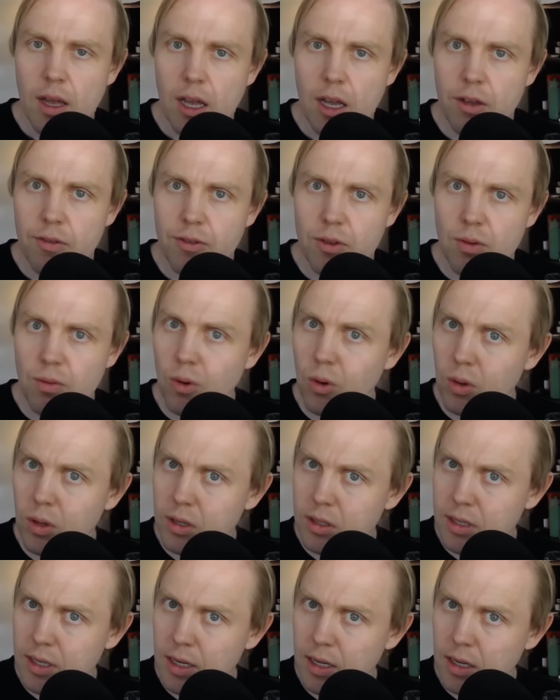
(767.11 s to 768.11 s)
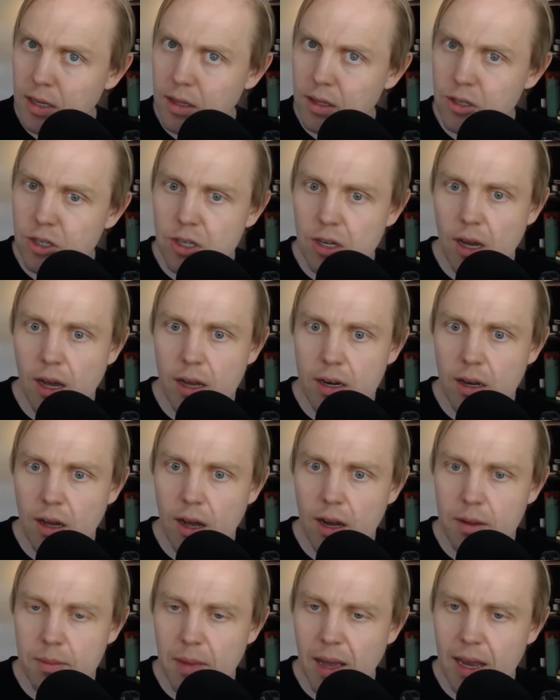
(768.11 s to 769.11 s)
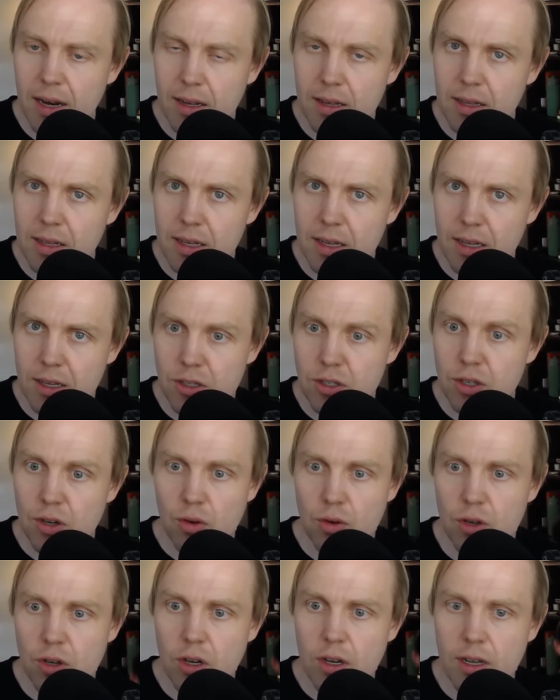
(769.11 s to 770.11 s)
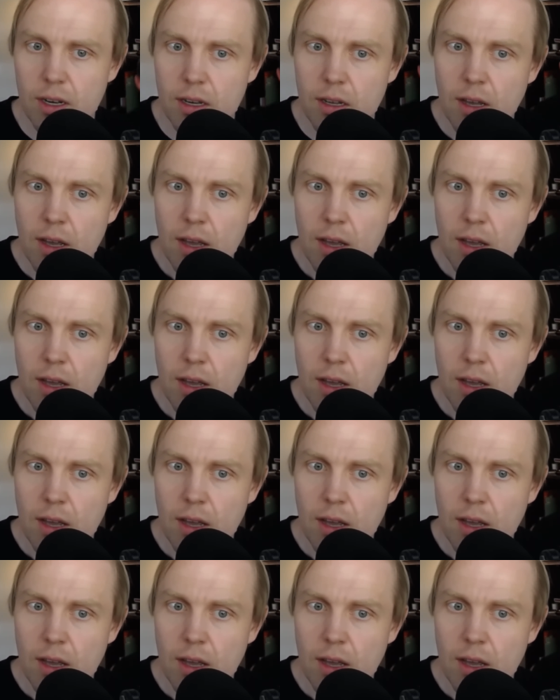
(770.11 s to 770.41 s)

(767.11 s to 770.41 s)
If you roll a D, the shot automatically is no good,